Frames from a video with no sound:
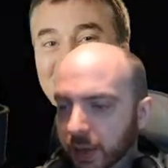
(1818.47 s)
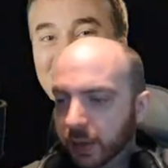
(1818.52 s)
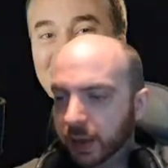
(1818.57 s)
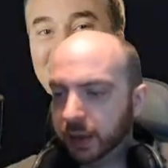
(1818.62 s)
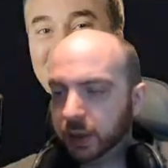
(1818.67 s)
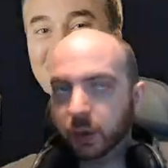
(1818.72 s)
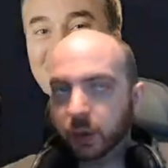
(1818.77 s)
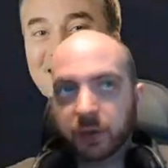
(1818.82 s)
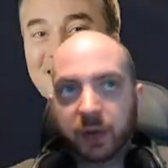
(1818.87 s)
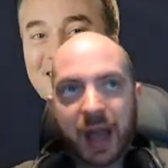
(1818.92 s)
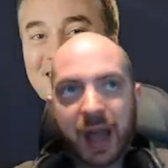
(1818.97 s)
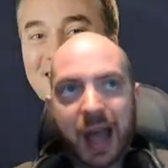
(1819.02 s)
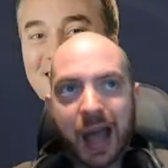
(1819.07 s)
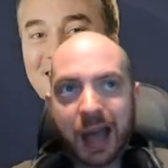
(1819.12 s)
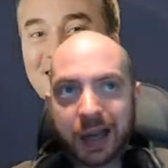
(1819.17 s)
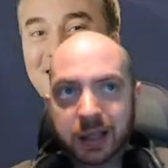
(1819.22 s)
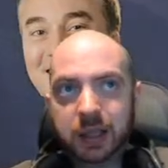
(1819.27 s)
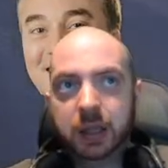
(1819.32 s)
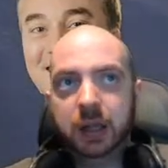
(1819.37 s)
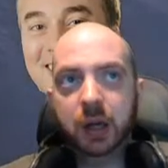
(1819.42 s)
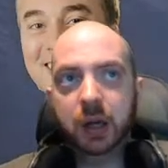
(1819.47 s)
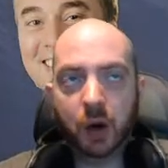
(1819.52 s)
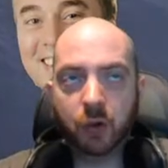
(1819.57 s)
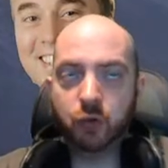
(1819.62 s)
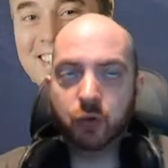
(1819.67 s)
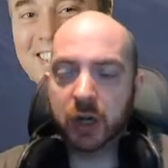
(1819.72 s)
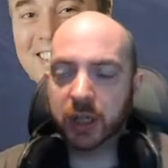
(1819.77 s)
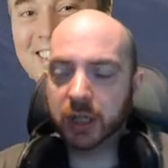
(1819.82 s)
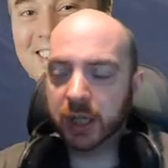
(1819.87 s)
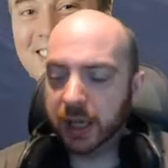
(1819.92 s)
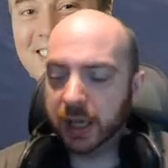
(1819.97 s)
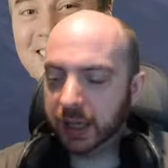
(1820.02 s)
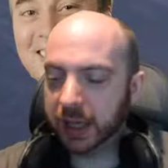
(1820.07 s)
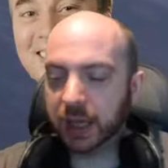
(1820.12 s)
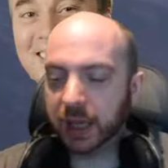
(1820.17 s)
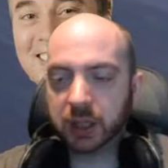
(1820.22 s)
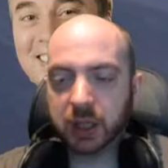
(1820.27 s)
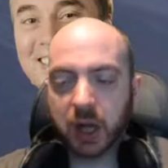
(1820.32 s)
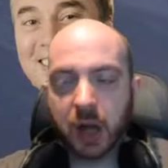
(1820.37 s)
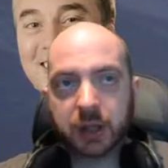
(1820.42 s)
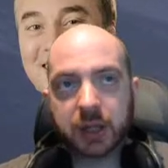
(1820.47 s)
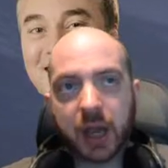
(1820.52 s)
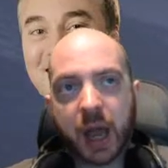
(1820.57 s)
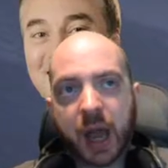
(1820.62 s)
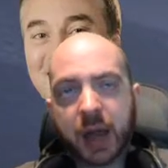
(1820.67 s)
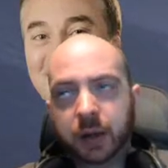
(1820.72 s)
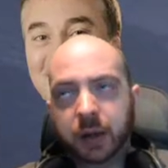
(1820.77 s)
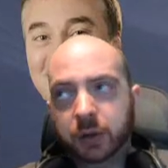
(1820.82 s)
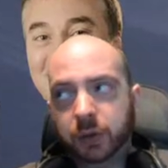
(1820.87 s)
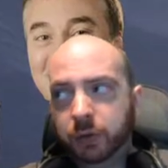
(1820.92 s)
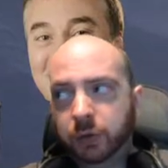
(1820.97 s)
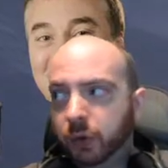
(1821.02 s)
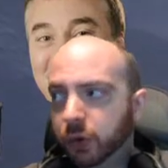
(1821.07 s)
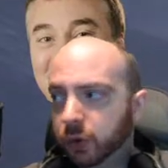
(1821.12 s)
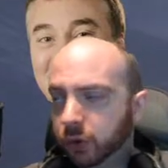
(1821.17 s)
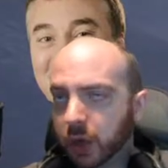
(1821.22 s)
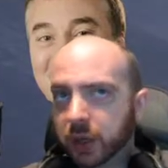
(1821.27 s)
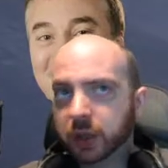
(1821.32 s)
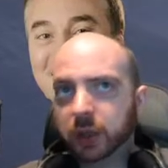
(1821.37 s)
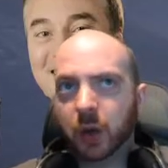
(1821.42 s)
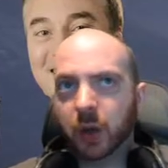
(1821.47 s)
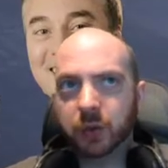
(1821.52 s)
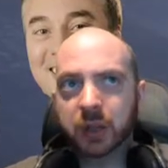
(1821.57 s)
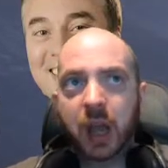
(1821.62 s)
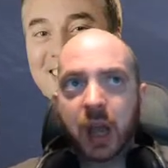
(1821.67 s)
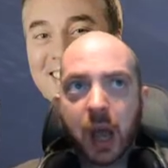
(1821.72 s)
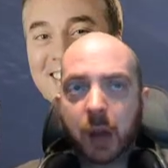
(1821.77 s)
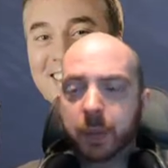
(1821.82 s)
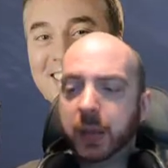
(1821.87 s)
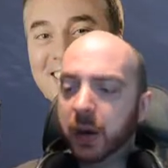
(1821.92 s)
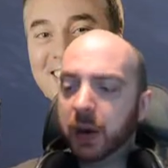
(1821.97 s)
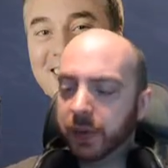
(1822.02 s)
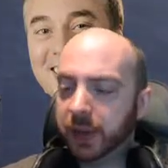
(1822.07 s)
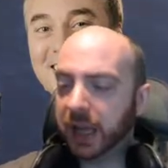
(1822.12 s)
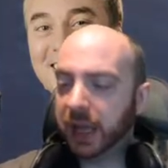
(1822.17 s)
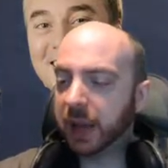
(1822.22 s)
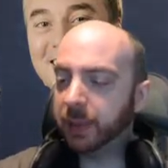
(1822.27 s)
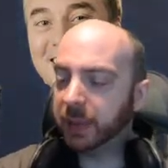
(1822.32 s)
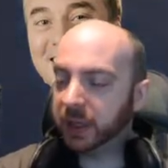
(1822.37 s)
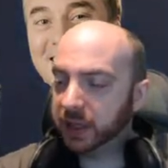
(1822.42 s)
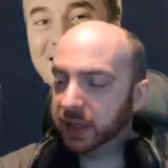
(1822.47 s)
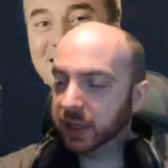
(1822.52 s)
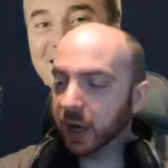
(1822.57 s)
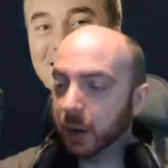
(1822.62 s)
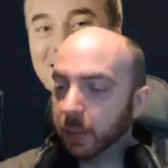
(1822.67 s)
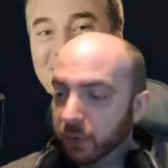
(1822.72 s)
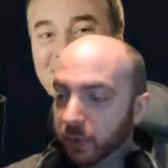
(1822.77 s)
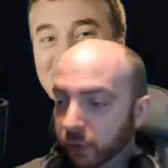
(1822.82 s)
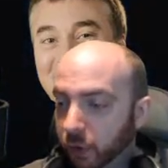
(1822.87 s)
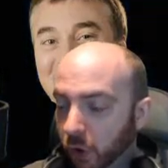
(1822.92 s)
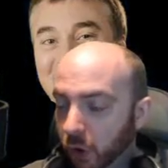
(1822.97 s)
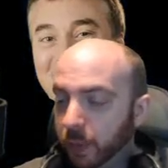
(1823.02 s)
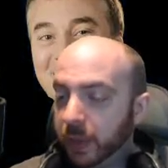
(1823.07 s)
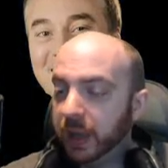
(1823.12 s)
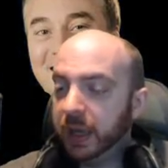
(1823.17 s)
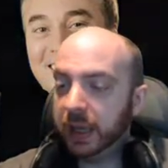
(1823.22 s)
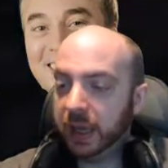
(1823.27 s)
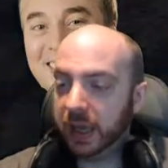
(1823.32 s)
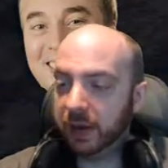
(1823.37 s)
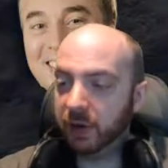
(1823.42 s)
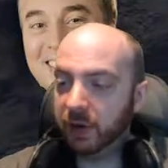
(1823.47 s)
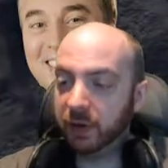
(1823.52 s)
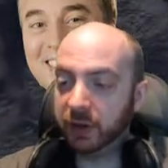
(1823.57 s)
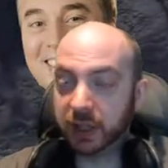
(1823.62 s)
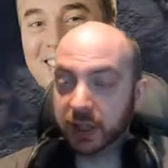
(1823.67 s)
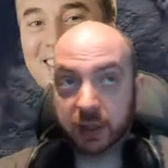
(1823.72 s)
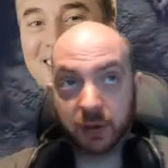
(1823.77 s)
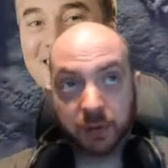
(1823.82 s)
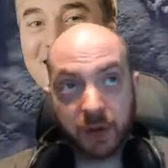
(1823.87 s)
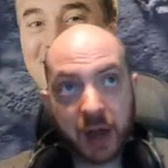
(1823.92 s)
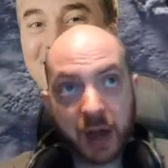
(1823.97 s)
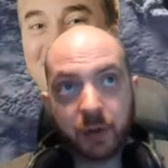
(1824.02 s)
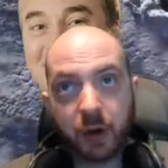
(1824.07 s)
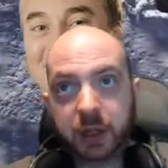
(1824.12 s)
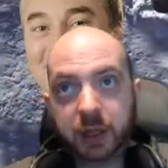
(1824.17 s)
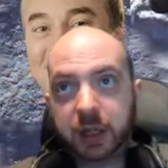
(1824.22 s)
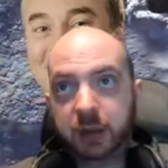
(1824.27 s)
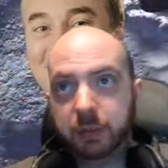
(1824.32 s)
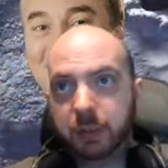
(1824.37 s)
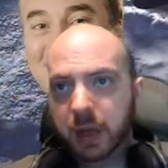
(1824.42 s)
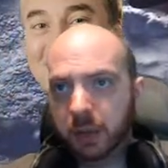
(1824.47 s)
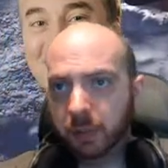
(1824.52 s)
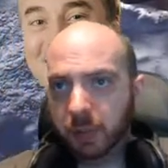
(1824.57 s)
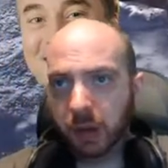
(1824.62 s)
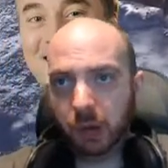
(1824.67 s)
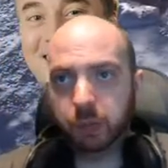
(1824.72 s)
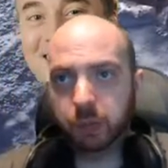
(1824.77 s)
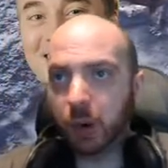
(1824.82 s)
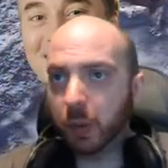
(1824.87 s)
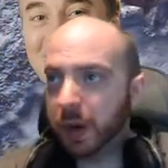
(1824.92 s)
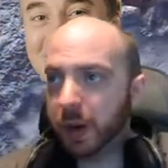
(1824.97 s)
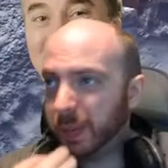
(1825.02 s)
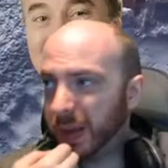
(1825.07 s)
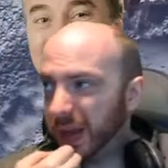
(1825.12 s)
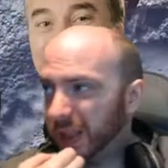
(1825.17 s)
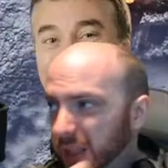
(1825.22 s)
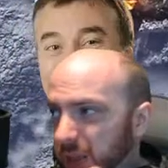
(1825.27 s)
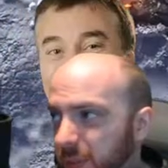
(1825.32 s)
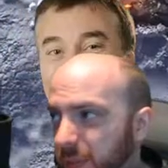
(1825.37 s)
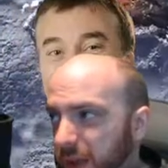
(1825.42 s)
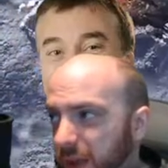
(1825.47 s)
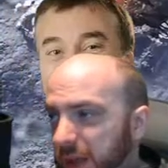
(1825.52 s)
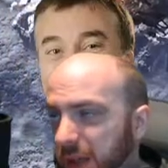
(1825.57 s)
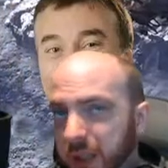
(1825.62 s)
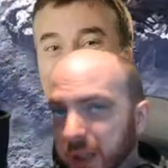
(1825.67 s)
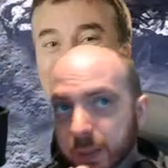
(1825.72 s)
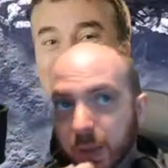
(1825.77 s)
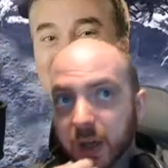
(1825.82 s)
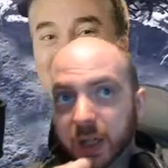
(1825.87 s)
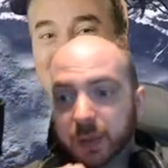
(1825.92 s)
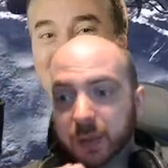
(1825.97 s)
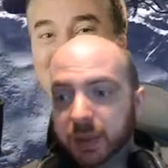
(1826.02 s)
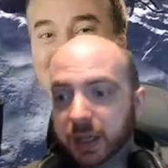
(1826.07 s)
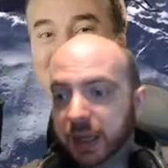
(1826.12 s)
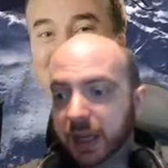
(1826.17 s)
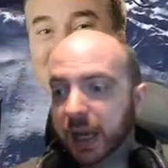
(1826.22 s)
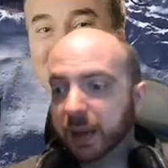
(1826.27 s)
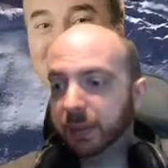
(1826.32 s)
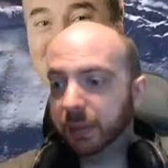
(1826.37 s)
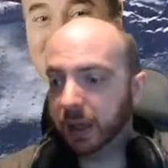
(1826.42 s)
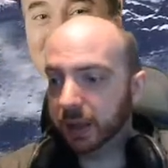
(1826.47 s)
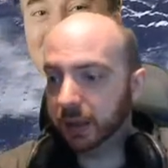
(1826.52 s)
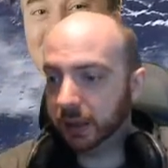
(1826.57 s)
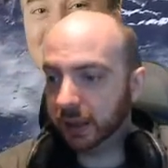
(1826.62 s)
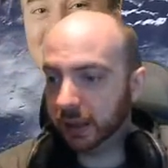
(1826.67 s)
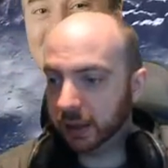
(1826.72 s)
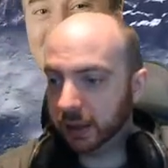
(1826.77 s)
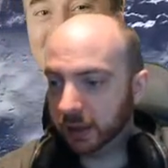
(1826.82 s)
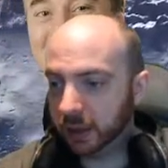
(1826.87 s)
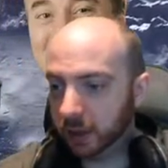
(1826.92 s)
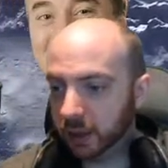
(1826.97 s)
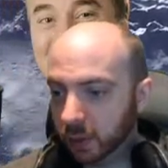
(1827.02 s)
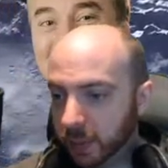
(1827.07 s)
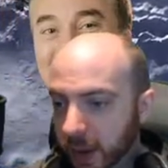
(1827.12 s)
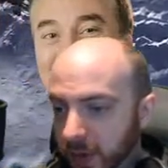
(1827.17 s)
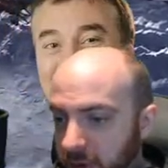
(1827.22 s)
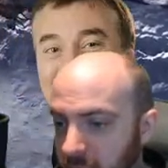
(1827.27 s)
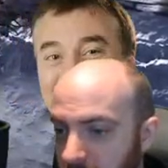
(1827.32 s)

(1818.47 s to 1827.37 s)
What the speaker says: they sort of had originally in Kickstarter and through the stretch goals appear in the game in some form, even if it's just a flair item. But it will probably be some items in game that you'll be able to